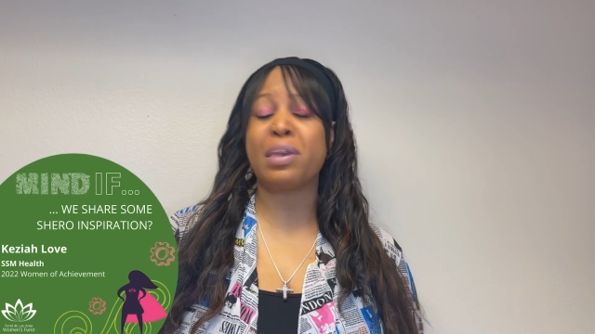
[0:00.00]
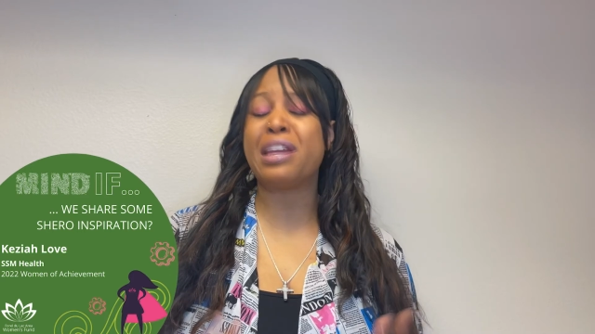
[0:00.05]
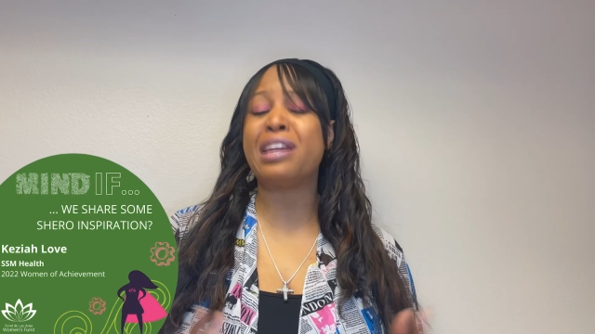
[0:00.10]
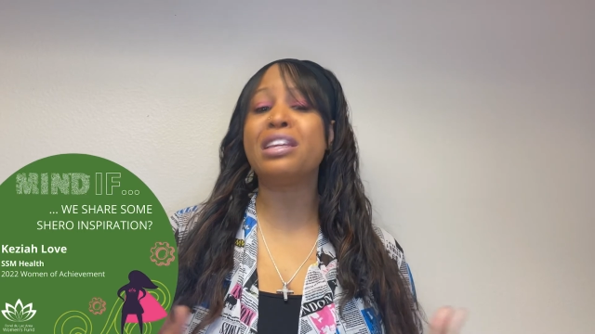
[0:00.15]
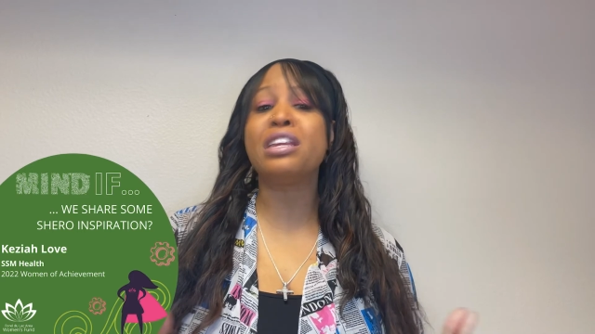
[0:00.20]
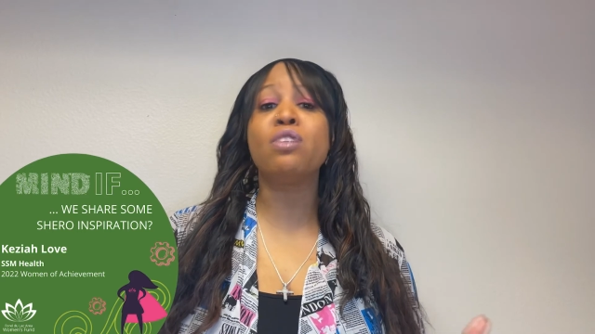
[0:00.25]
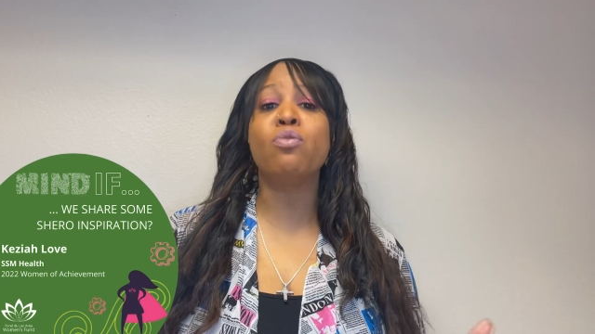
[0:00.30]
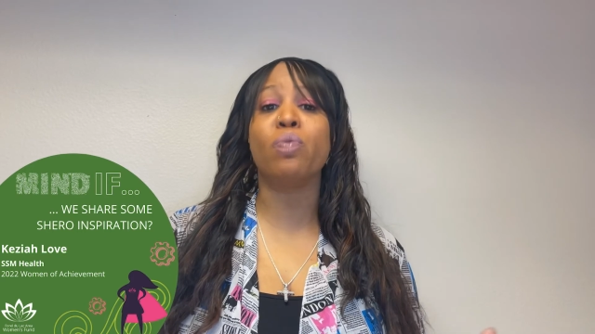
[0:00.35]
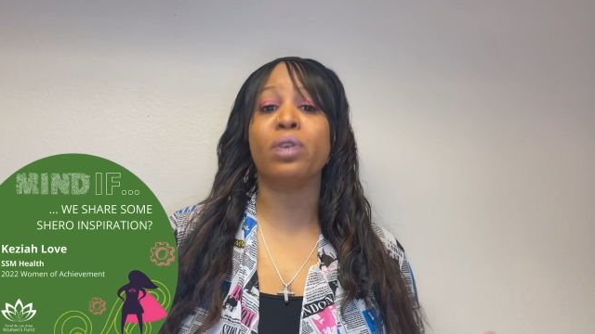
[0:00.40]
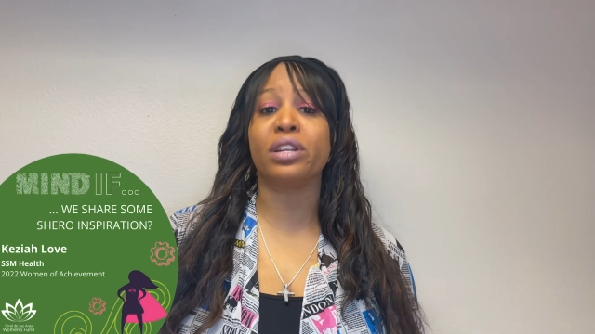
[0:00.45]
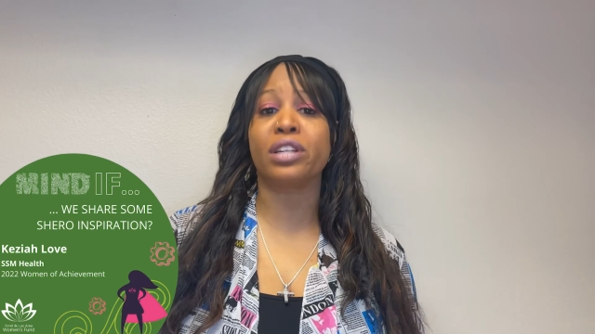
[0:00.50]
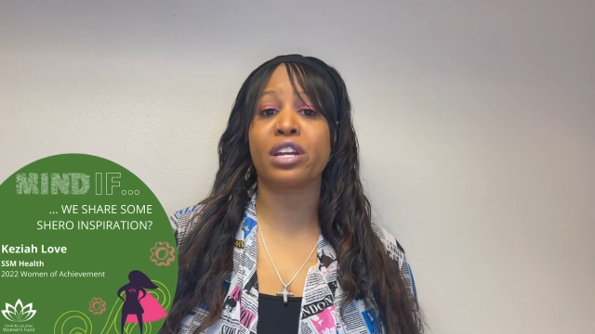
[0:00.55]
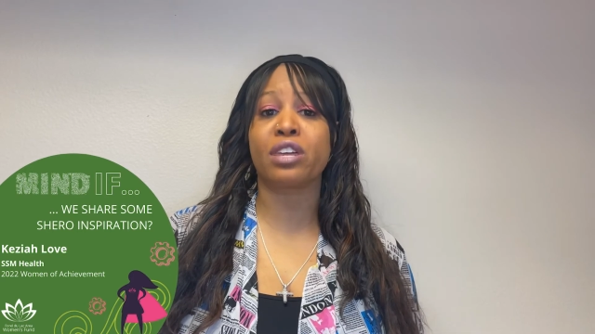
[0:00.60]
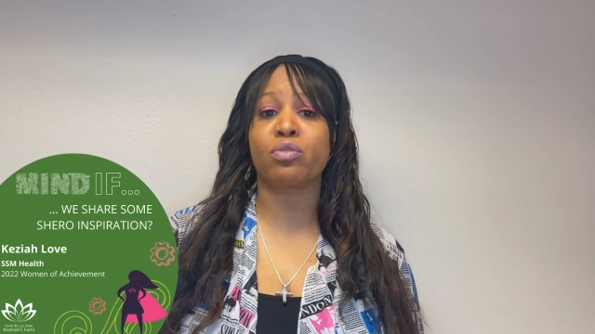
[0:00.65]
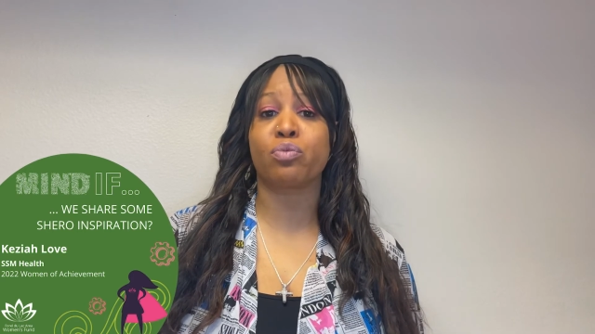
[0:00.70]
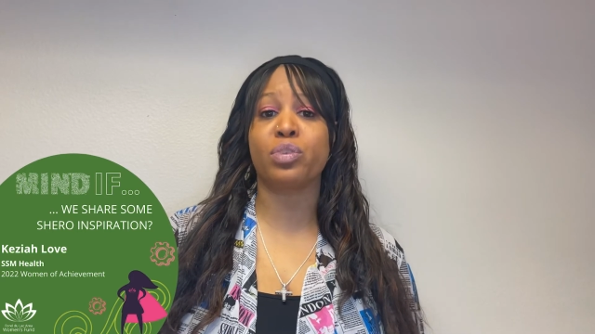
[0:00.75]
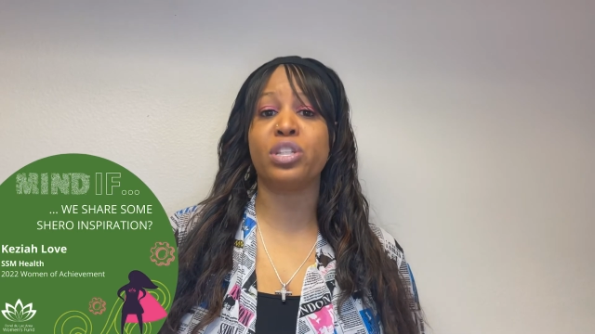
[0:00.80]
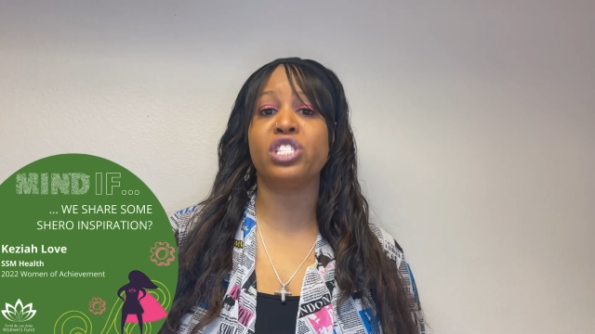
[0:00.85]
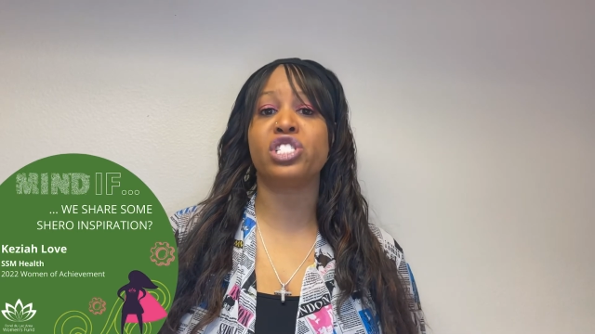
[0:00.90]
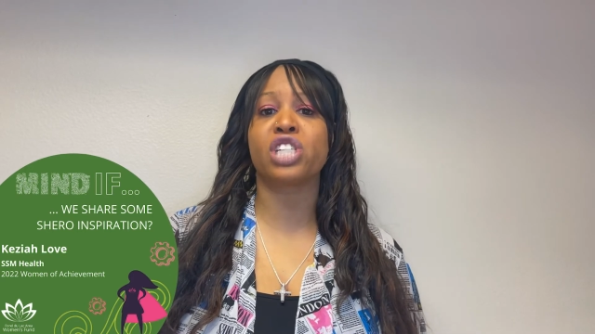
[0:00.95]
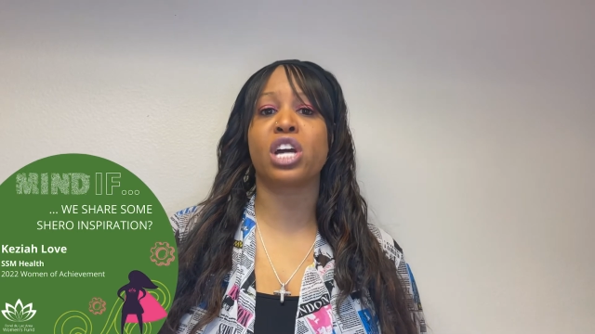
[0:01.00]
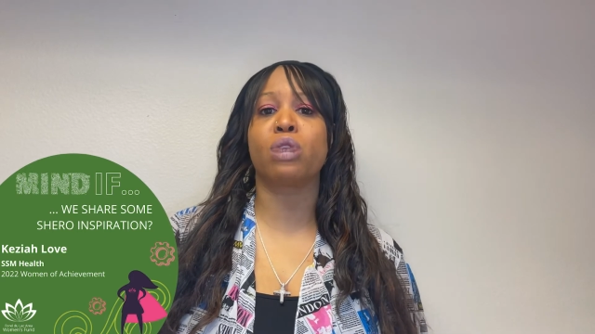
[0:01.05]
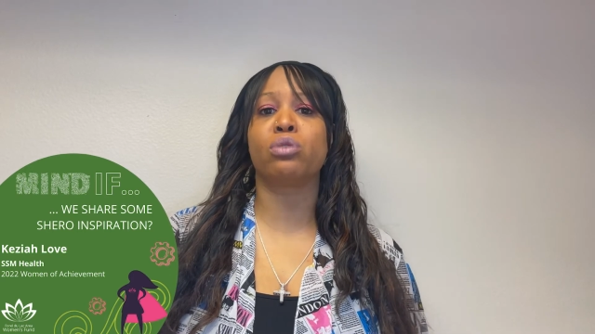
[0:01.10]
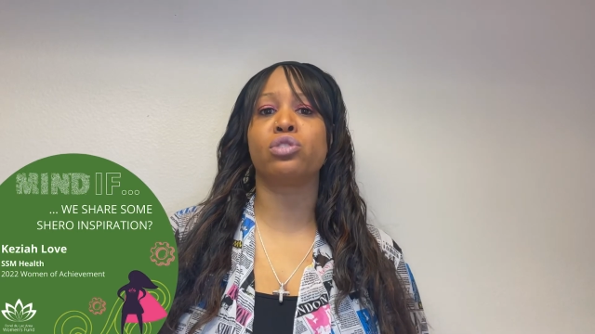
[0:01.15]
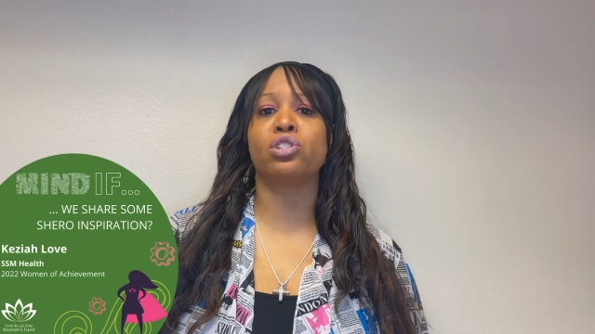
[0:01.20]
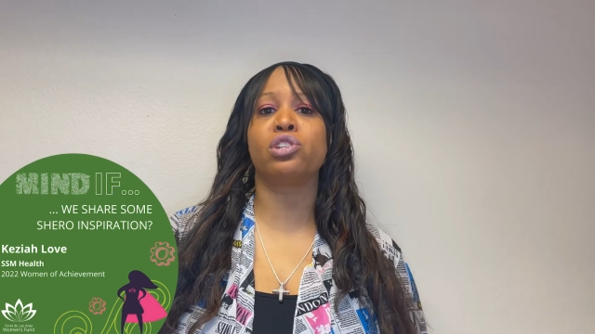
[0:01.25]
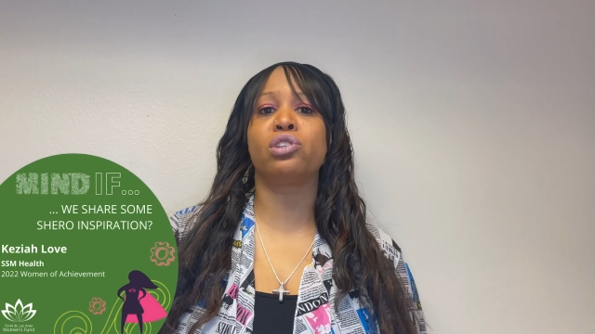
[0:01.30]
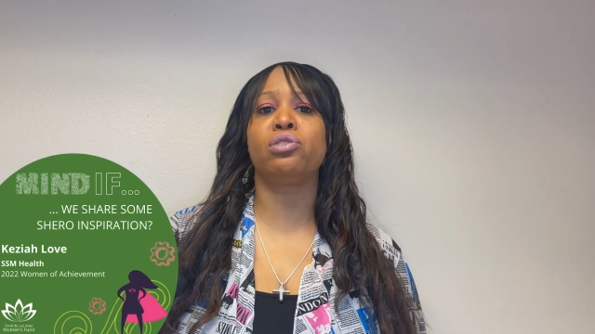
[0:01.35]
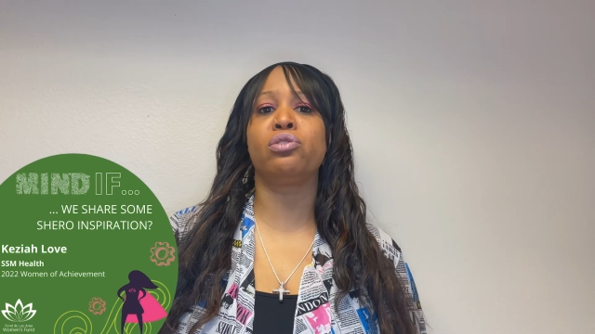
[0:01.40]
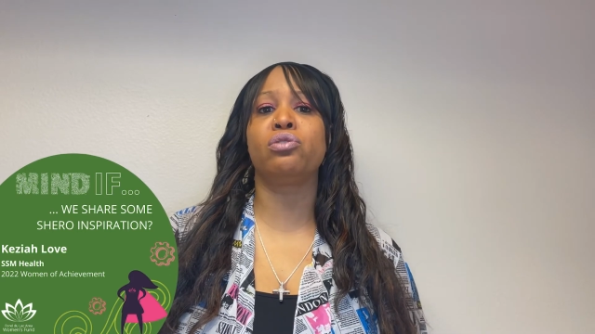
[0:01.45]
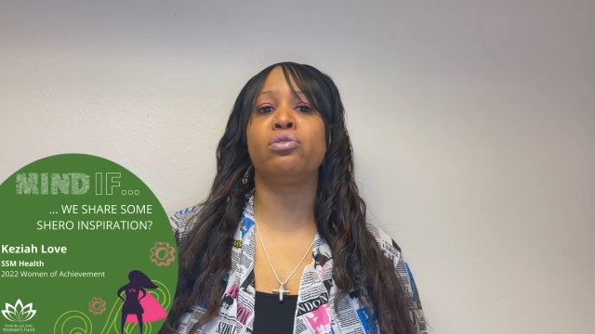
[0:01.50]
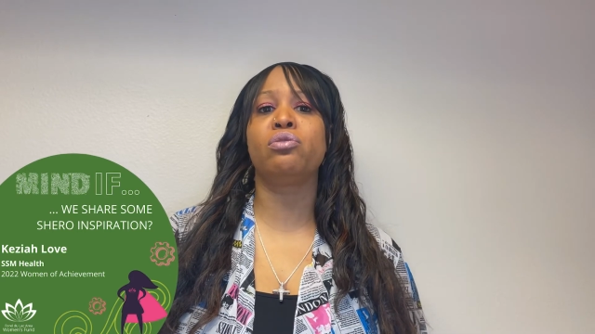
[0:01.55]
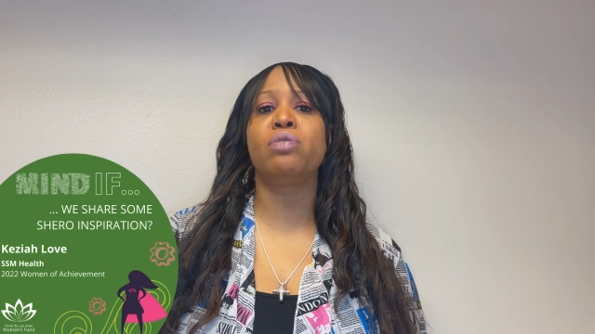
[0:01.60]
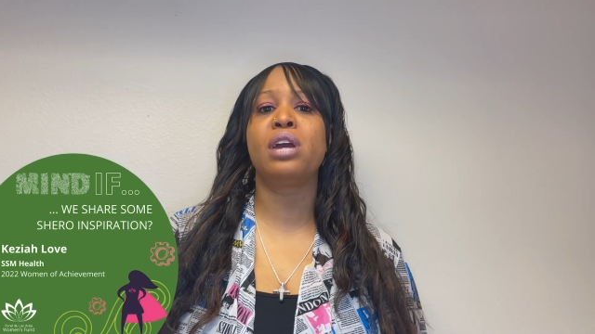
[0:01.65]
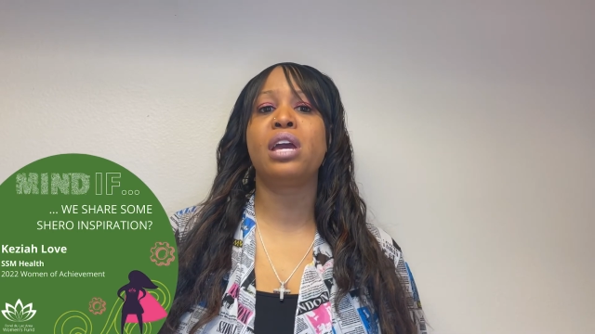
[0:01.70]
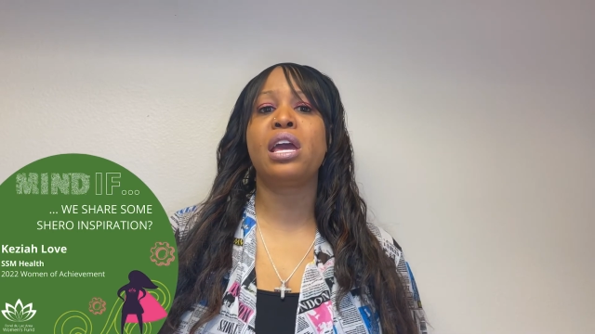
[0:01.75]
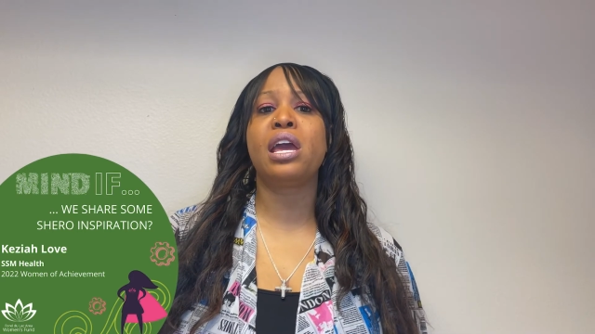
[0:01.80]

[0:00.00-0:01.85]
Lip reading: anyone can reach out to,